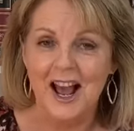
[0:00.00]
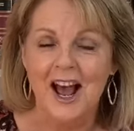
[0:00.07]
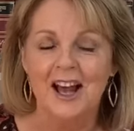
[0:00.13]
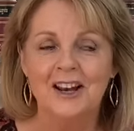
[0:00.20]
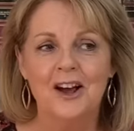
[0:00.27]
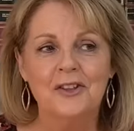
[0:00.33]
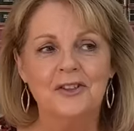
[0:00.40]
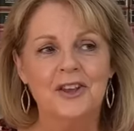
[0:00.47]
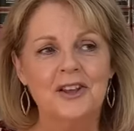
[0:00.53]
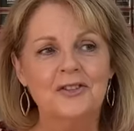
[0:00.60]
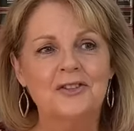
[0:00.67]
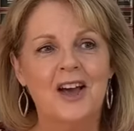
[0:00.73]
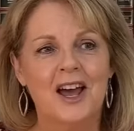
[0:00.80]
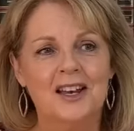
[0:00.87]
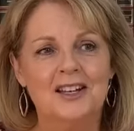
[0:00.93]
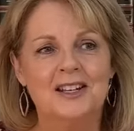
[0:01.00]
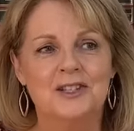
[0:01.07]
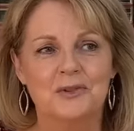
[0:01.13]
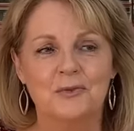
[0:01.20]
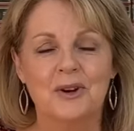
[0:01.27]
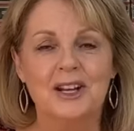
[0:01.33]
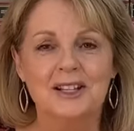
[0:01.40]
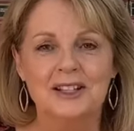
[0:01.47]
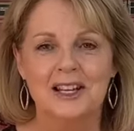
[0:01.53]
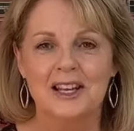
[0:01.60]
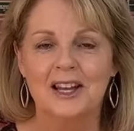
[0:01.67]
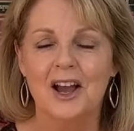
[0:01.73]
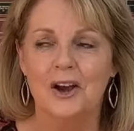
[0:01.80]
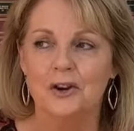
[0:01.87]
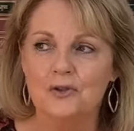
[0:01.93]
And I think that is really a